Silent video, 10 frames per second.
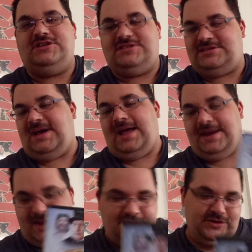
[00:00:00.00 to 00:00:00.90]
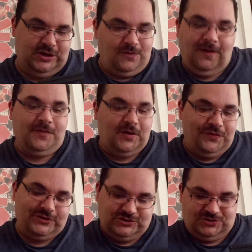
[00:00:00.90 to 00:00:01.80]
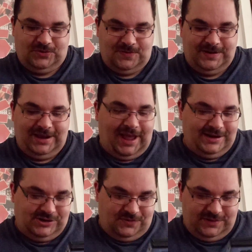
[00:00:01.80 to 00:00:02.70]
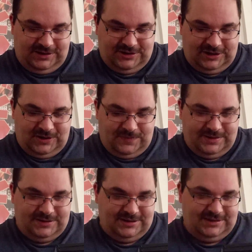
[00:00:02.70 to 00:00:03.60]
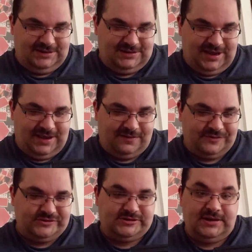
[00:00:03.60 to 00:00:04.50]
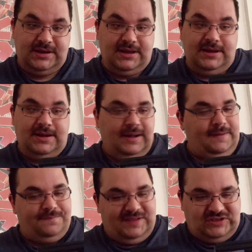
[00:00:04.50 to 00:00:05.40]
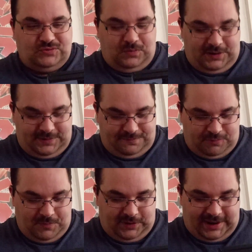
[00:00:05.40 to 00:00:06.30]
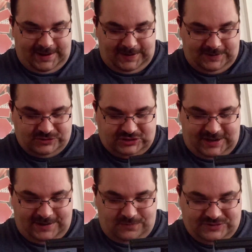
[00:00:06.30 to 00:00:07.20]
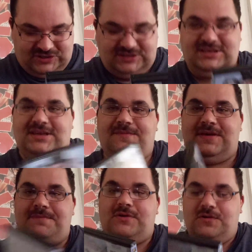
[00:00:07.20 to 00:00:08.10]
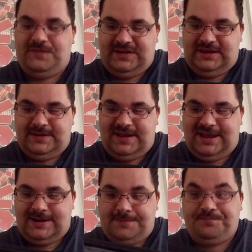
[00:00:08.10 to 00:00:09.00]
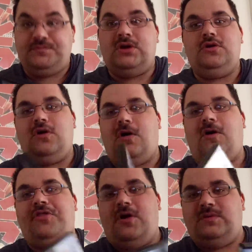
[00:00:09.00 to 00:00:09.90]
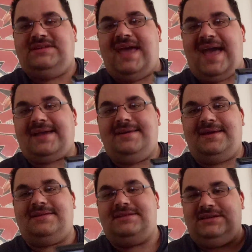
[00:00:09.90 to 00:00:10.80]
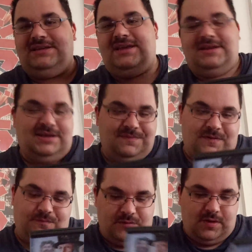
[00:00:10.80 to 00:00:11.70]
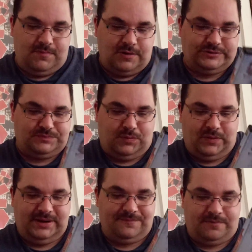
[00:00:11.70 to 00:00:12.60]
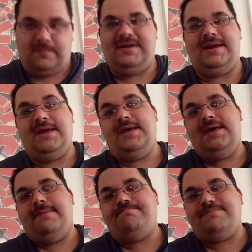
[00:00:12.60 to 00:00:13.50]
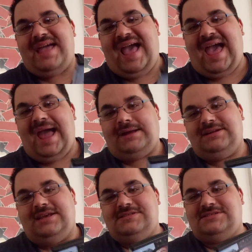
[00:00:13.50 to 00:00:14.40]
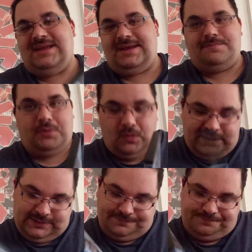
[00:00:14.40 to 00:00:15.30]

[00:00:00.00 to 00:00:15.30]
Scott. Now, you all know the story, I don't need to go into details. This one, from what I understand, was a TV movie, and although technically, and even for the most point from an acting standpoint,